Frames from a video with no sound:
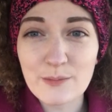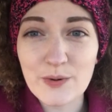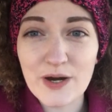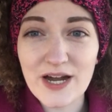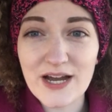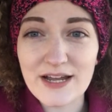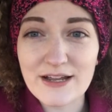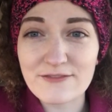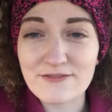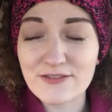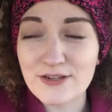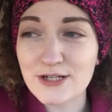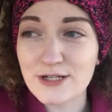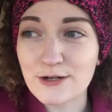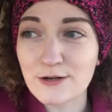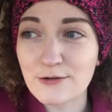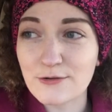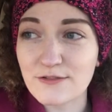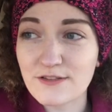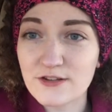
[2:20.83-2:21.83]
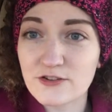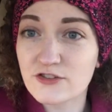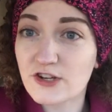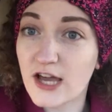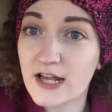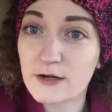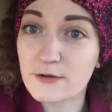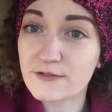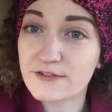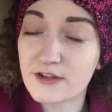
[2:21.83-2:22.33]
by videos and
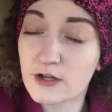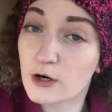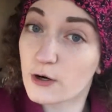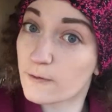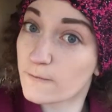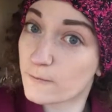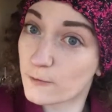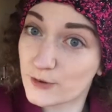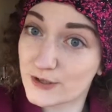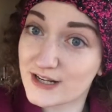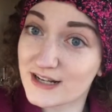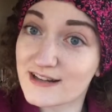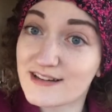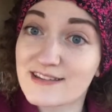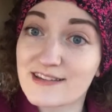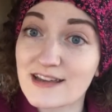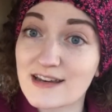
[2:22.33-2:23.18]
channels that are for kids